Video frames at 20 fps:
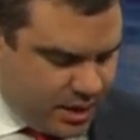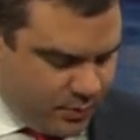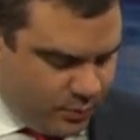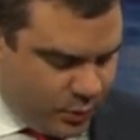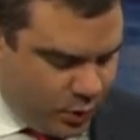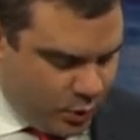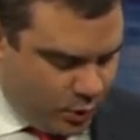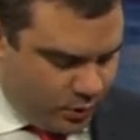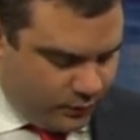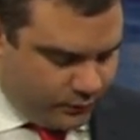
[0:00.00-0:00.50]

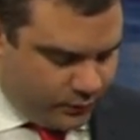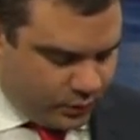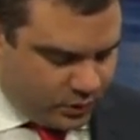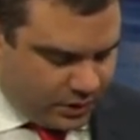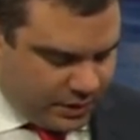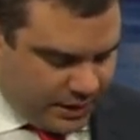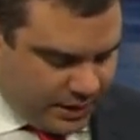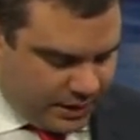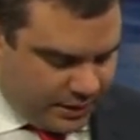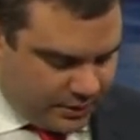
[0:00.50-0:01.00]
Beautiful
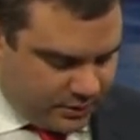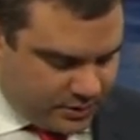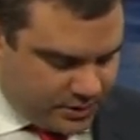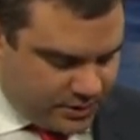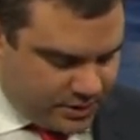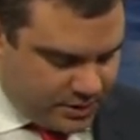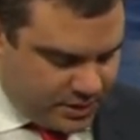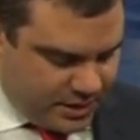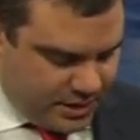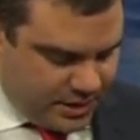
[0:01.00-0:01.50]

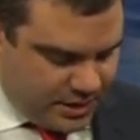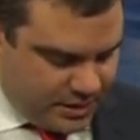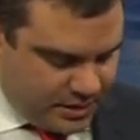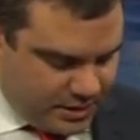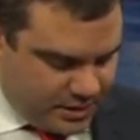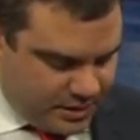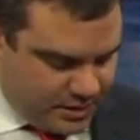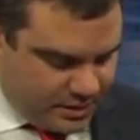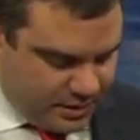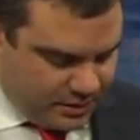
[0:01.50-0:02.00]
clouds
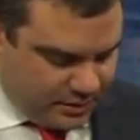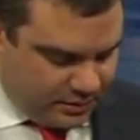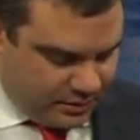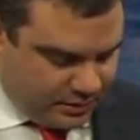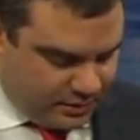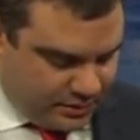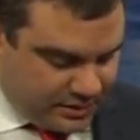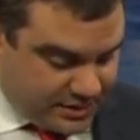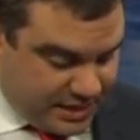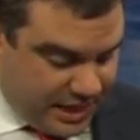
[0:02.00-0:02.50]
in
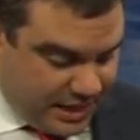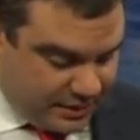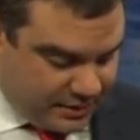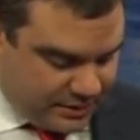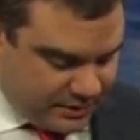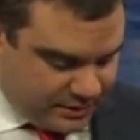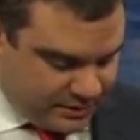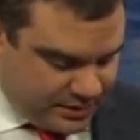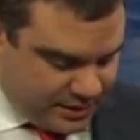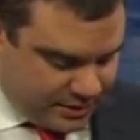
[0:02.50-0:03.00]

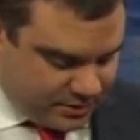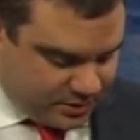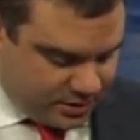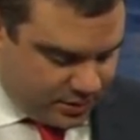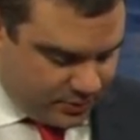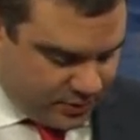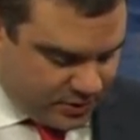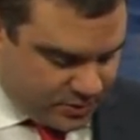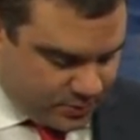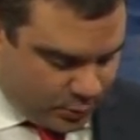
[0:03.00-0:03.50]
Scandia
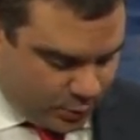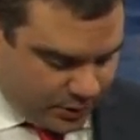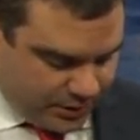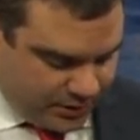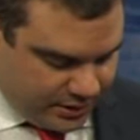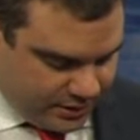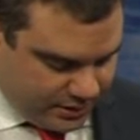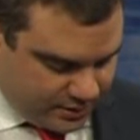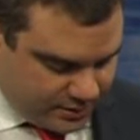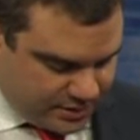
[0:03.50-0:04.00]
Township this
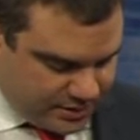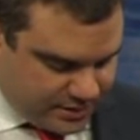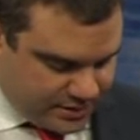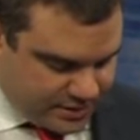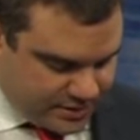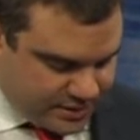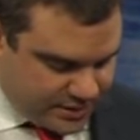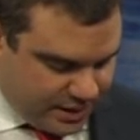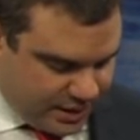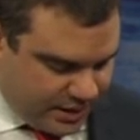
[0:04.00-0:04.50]
morning. There's the
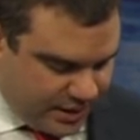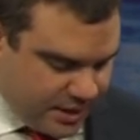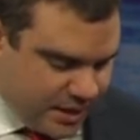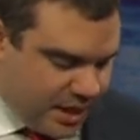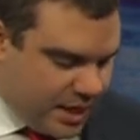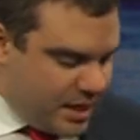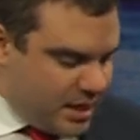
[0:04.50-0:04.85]
sun.